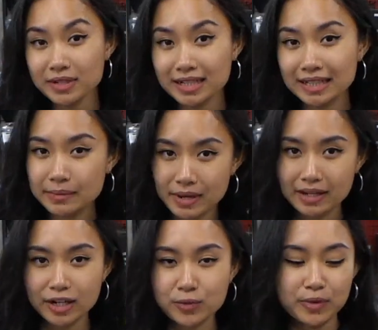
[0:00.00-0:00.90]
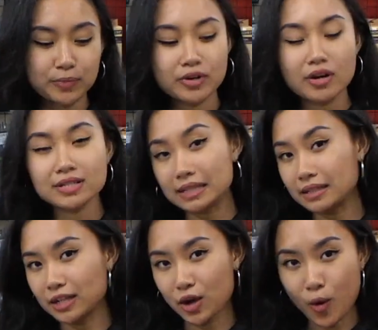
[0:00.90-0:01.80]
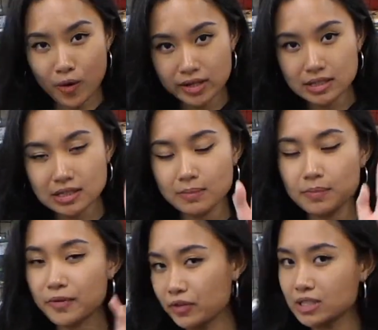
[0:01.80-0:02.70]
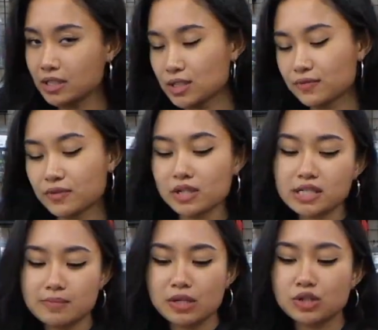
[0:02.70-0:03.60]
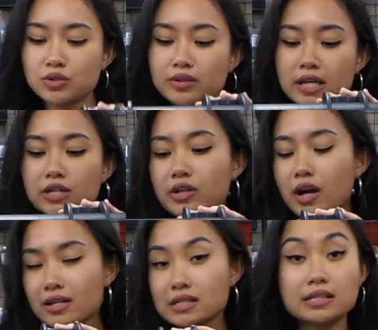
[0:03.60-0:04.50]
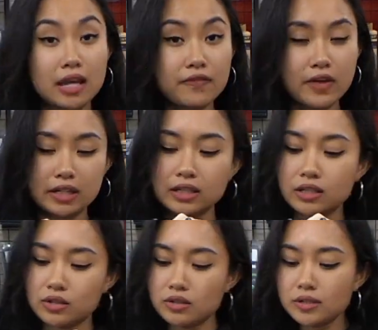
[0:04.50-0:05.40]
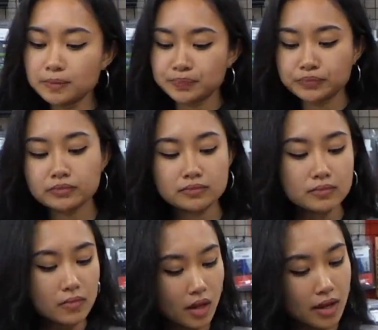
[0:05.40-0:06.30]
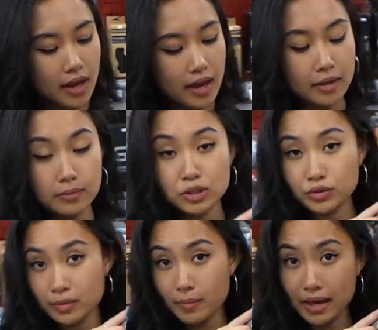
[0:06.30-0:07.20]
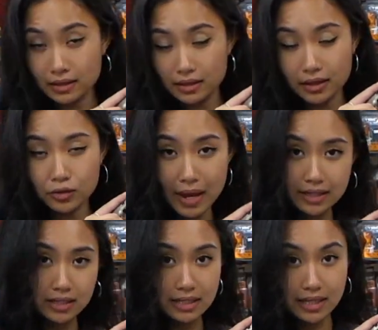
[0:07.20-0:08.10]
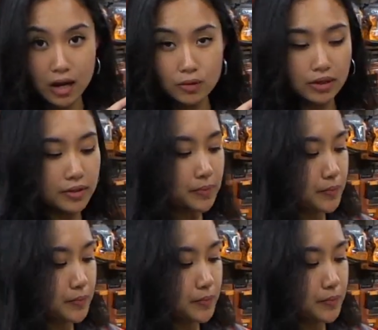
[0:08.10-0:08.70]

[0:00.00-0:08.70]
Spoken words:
I'm going to clean my gun with BRUNOX cleaning oils, but first things first, make sure that your gun is safe and clear, and make sure that your magazine is out.